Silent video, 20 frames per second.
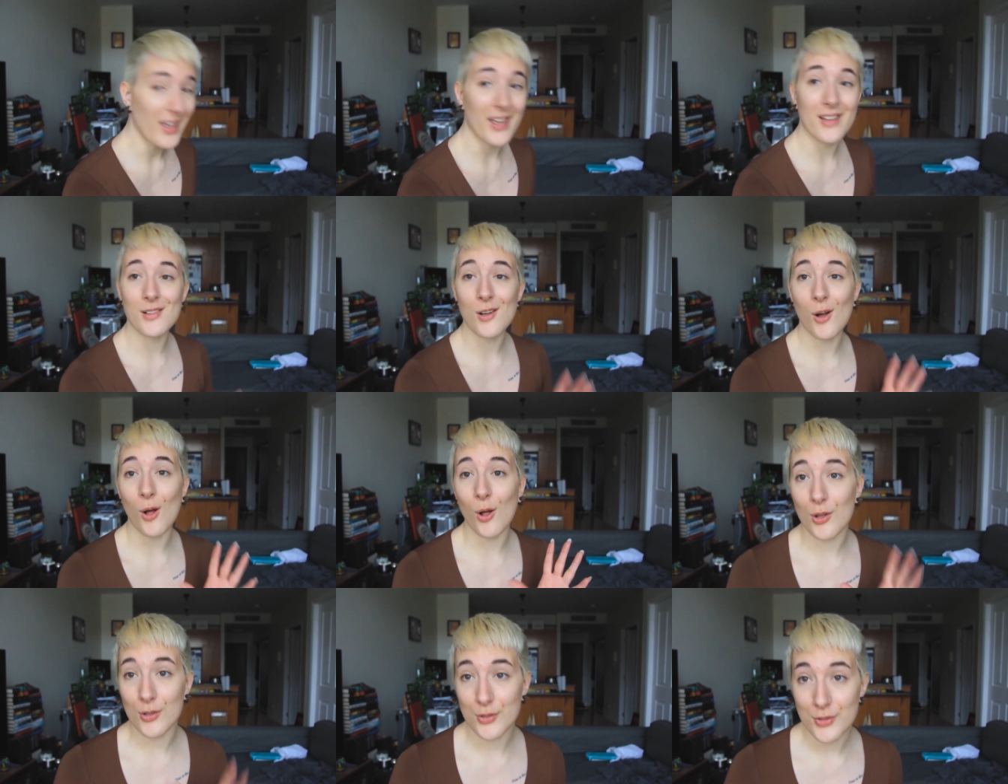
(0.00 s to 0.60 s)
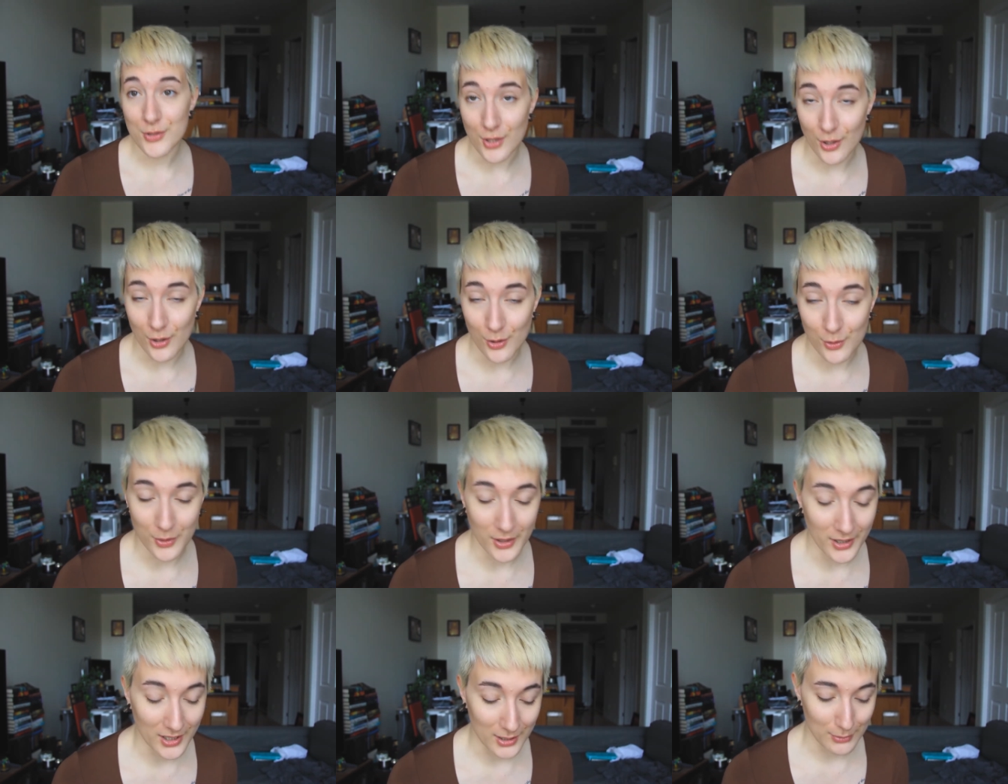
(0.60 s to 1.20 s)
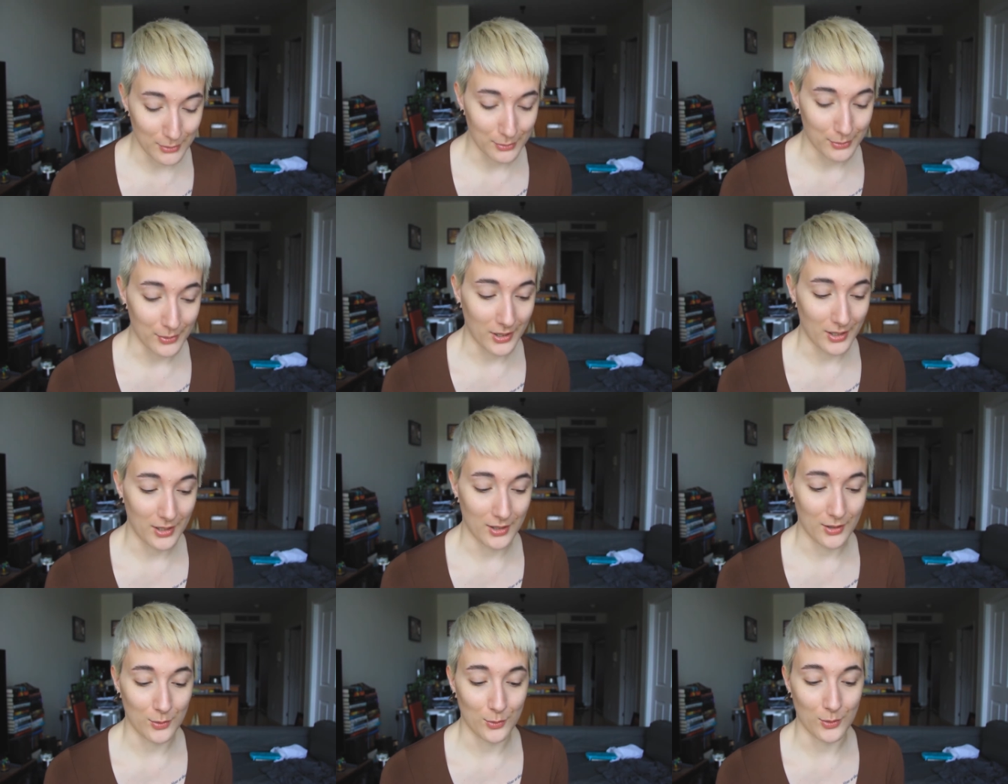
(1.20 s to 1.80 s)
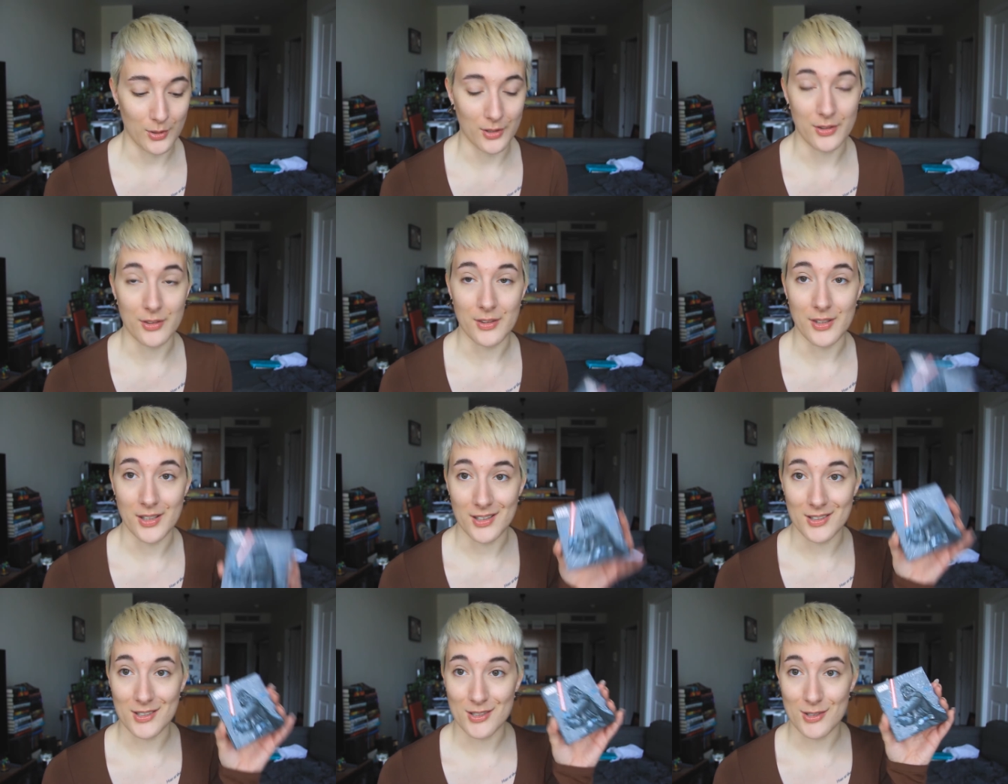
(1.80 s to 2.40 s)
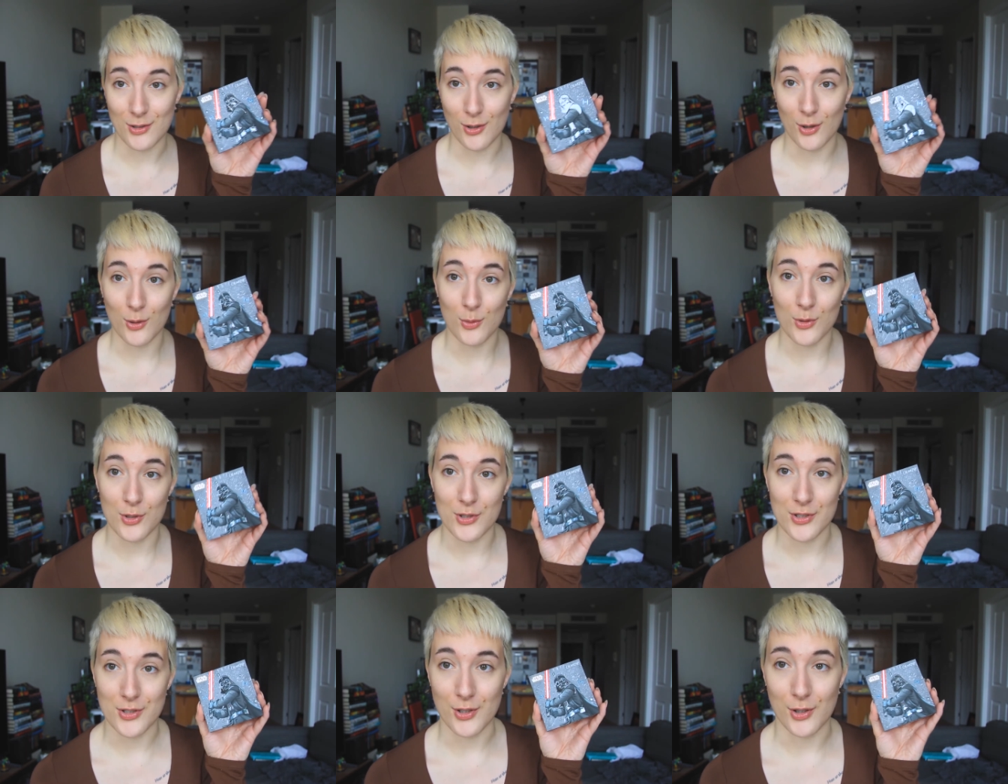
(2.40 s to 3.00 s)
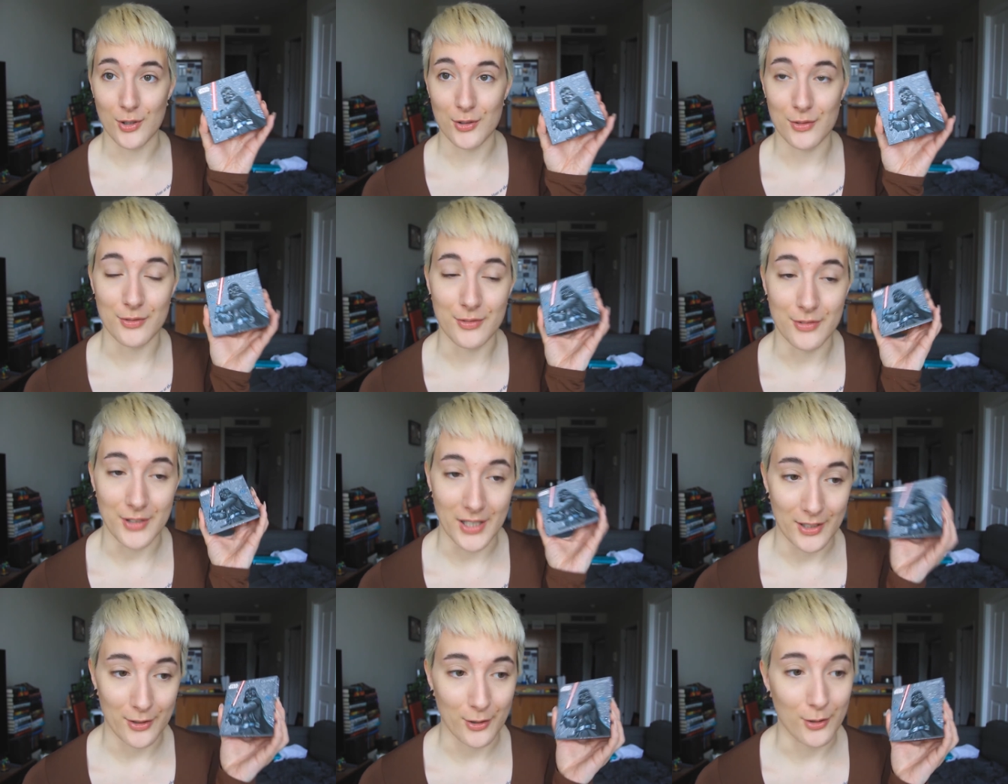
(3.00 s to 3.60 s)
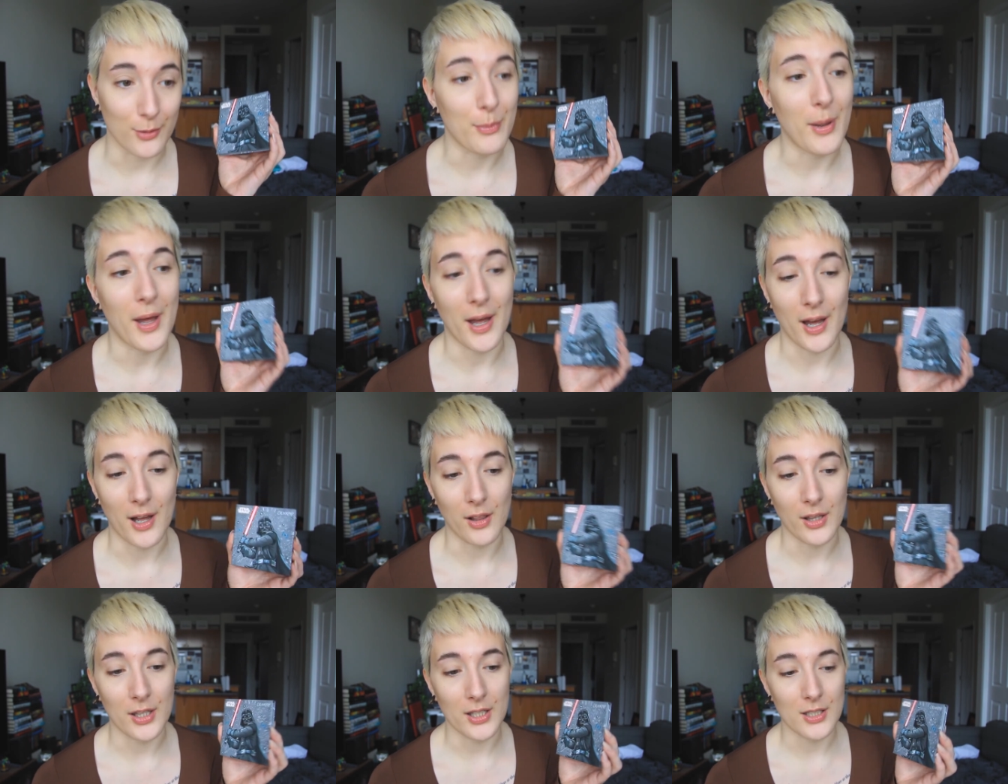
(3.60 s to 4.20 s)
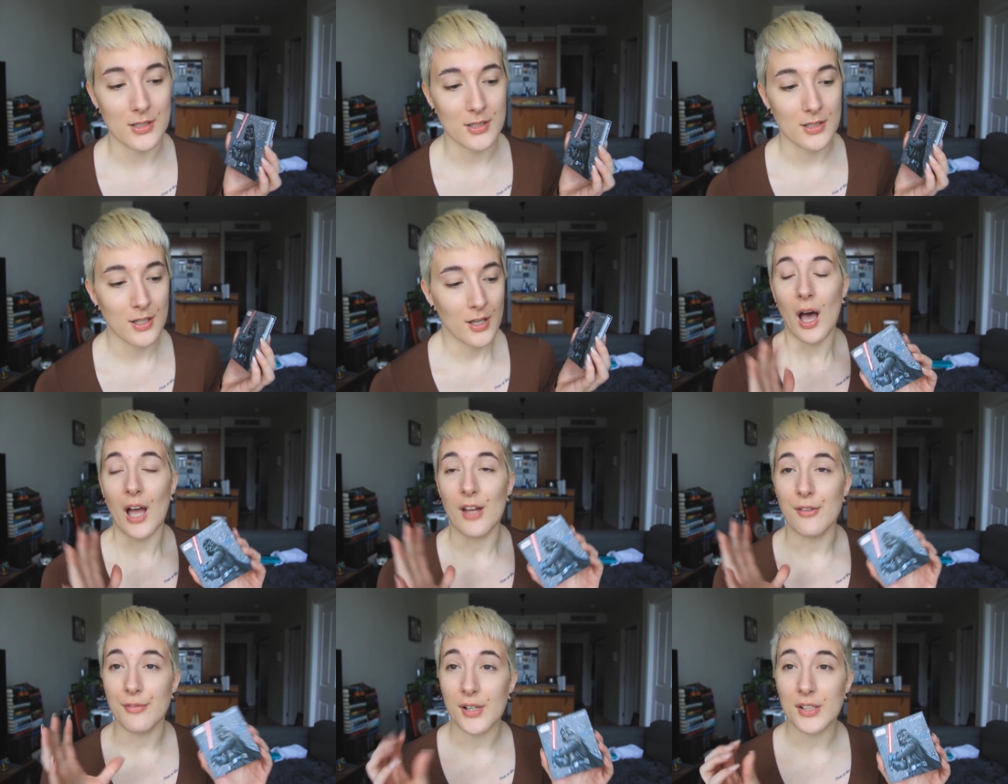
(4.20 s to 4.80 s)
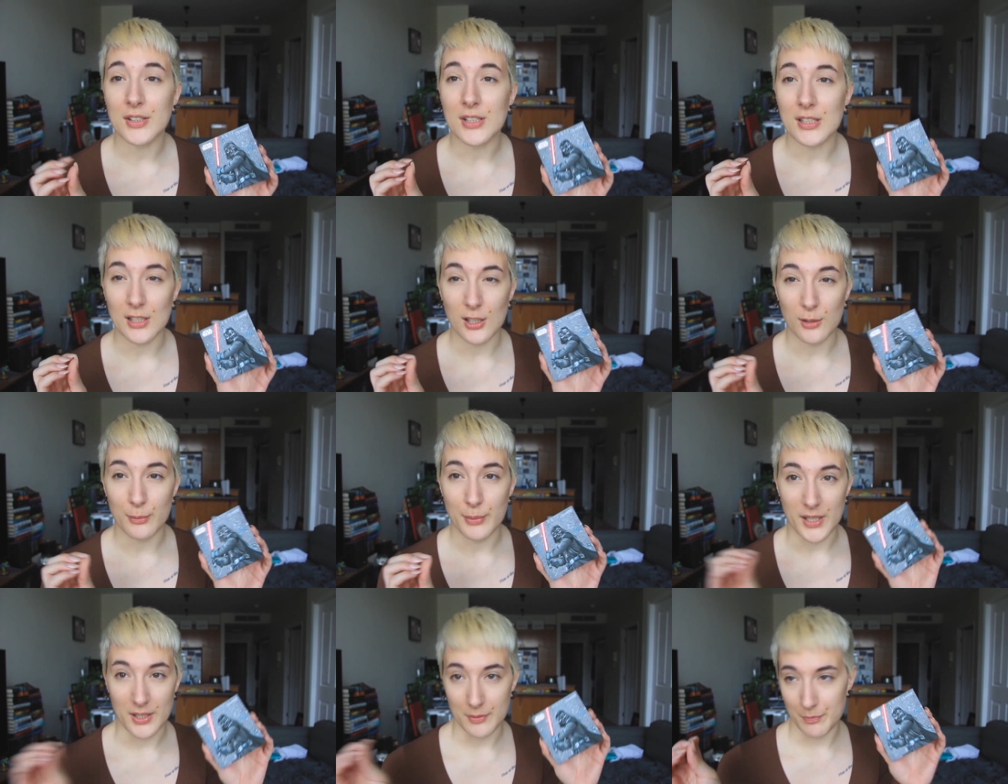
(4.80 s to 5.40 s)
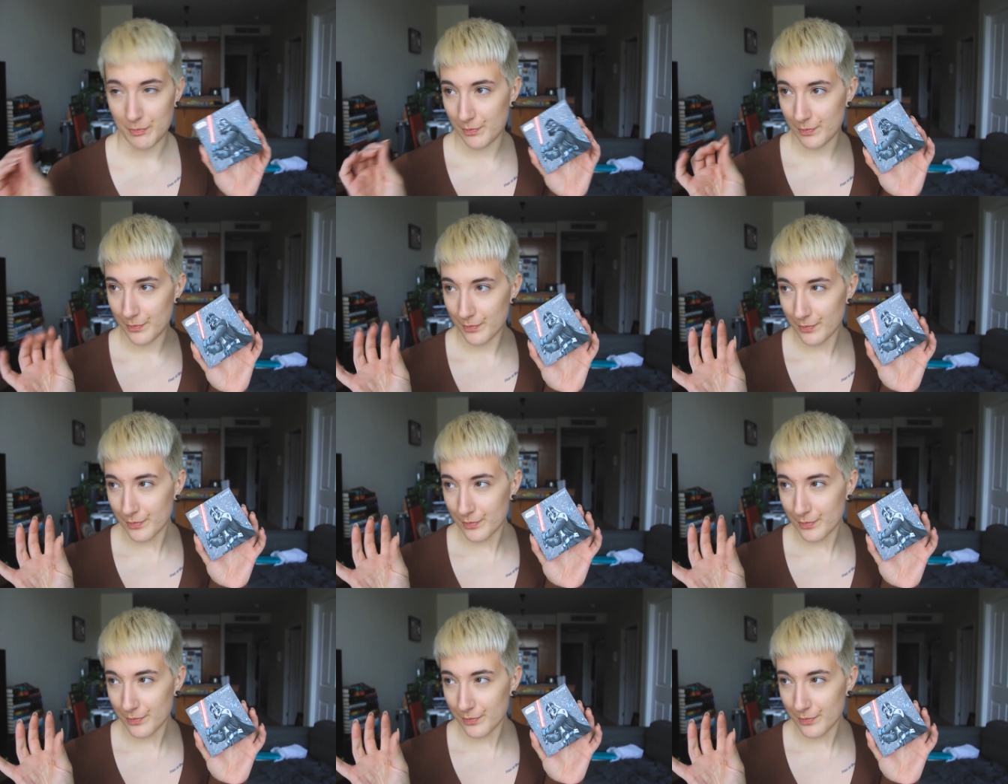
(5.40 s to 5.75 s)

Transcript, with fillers: And also we're gonna be playing with the Star Wars Darth Vader palette. I felt a little bit